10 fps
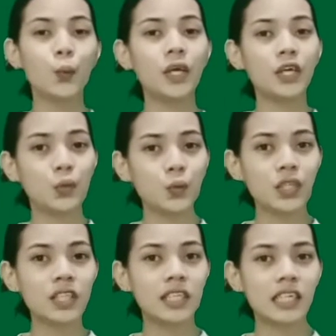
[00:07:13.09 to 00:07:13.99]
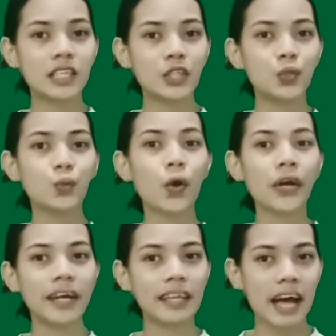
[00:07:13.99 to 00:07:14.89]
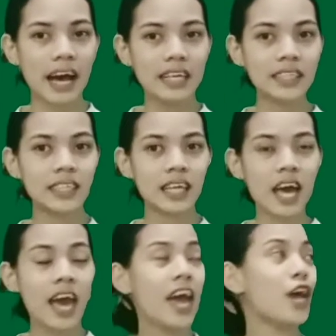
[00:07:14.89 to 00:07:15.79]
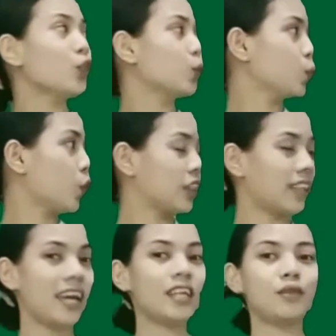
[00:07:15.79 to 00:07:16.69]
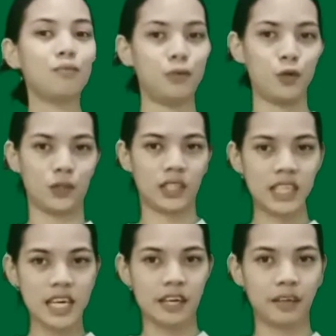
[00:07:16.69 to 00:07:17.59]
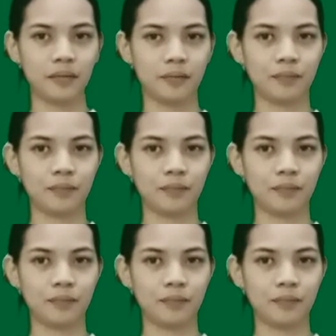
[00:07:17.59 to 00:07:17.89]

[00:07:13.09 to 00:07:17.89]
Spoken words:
We use this to organize and to notate music.